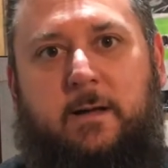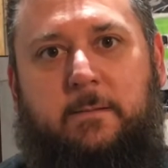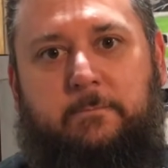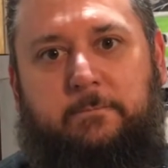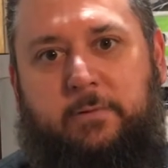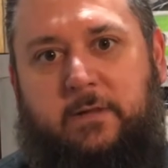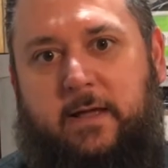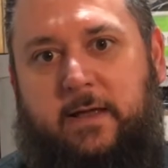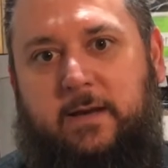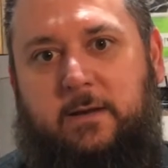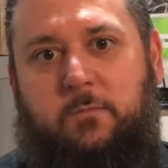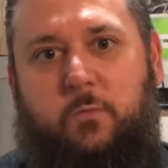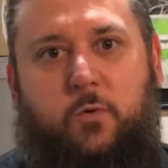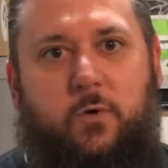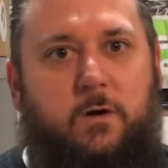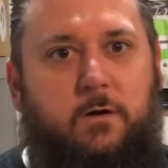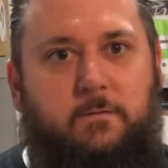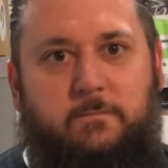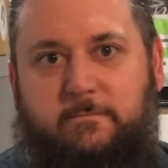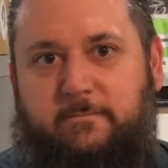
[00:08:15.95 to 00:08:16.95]
I'm planning
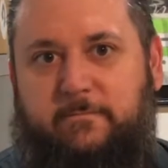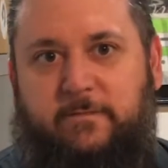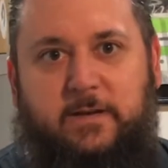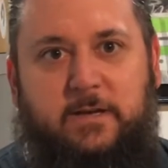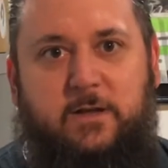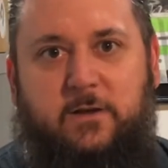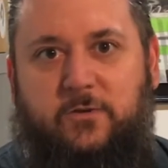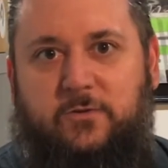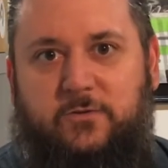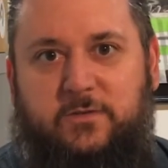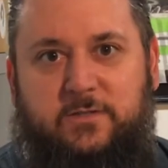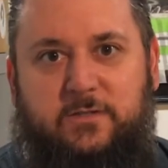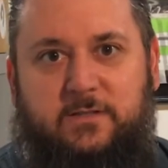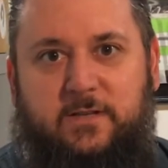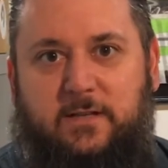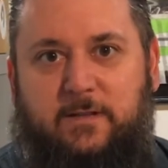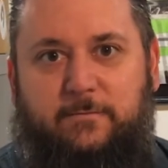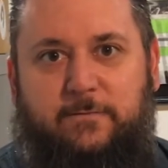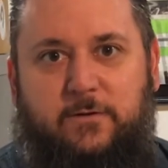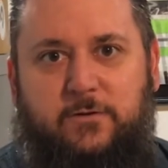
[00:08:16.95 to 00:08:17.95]
more videos
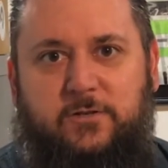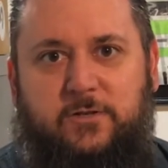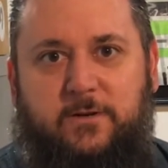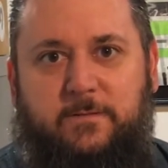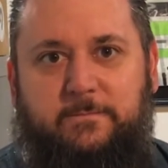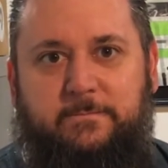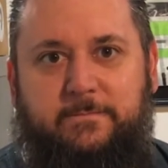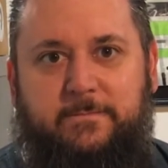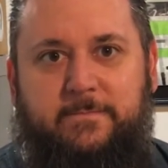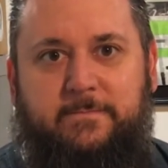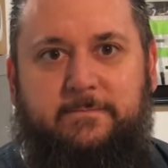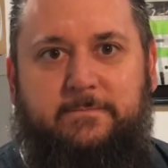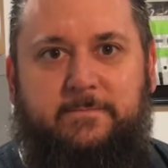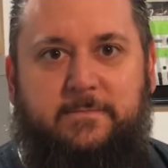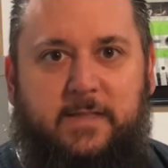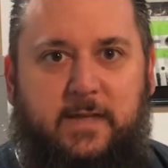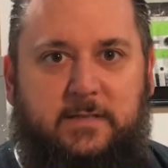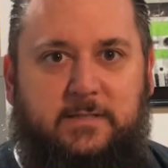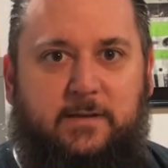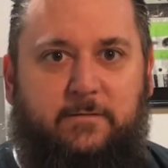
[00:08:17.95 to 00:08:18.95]
in the future.
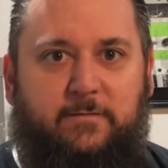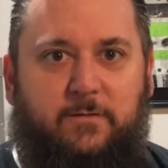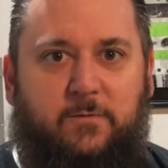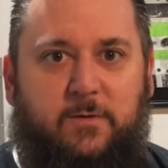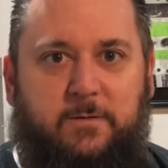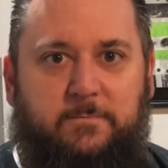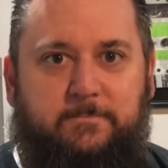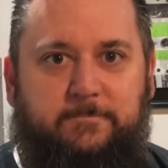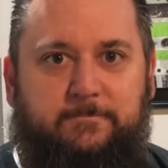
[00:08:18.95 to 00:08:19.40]
Thanks, everyone.